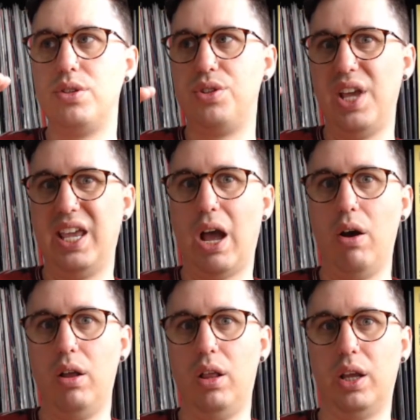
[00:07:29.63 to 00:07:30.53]
take
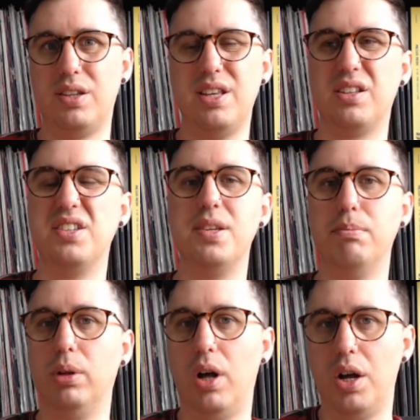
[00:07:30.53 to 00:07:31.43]
out like things like
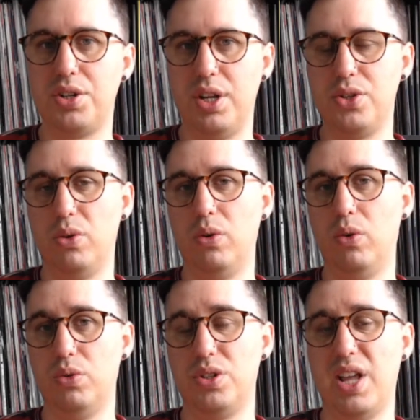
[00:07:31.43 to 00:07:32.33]
cymbal harshness or
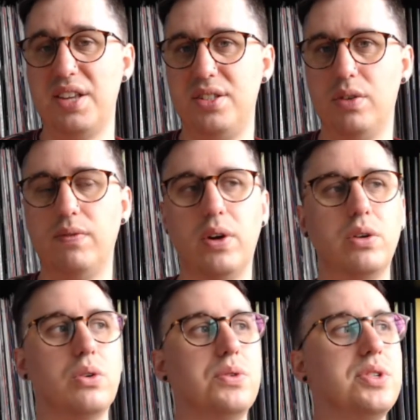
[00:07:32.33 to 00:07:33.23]
just S's on
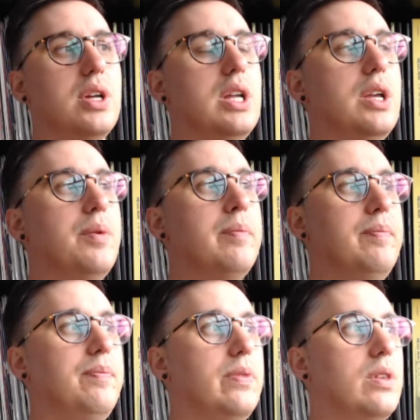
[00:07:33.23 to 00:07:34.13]
vocals,
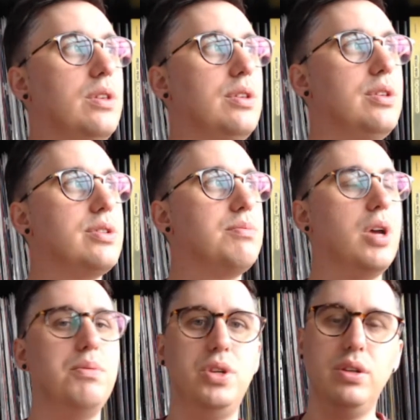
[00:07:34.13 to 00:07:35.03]

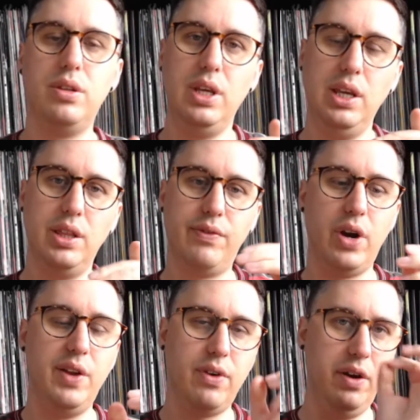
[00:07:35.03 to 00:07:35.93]
sometimes the
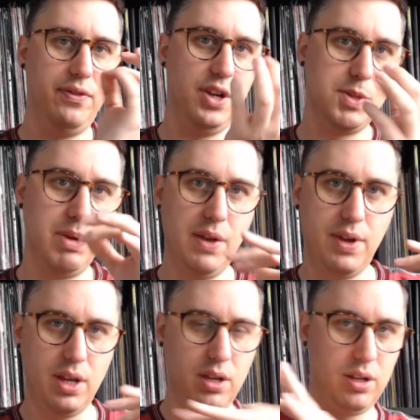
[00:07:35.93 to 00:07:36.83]
very, very first bit of
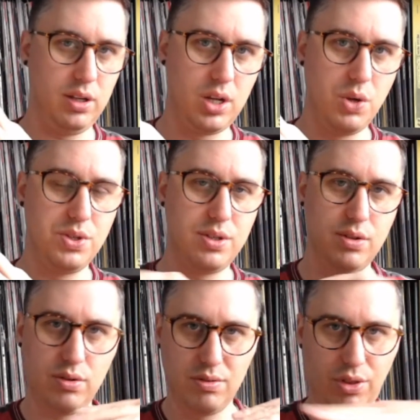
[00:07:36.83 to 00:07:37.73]
it goes
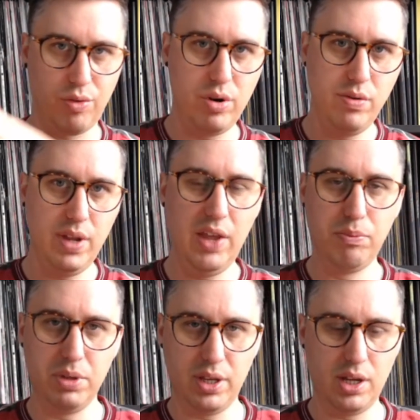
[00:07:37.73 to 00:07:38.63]
through,
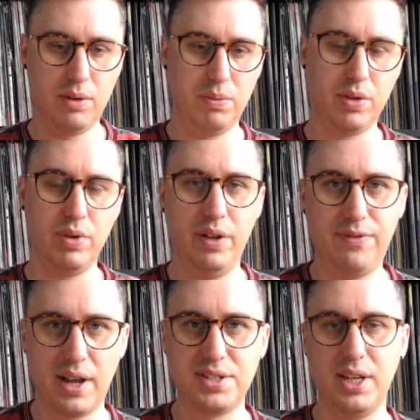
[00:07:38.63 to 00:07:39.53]
even with a really
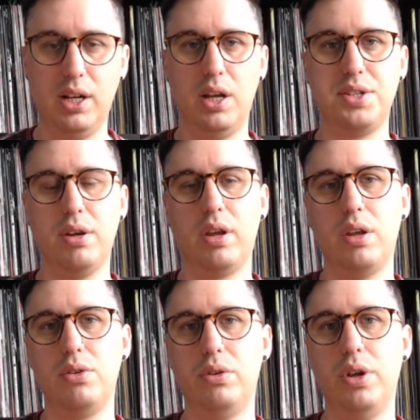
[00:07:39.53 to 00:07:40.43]
fast thing like Tokyo
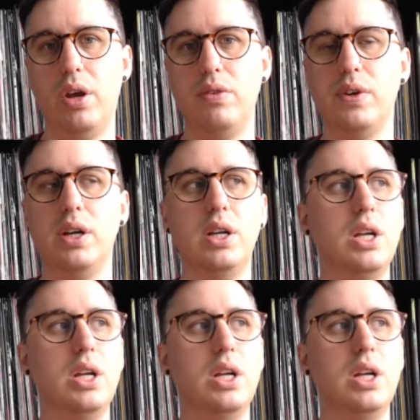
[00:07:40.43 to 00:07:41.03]
Dawn Nova.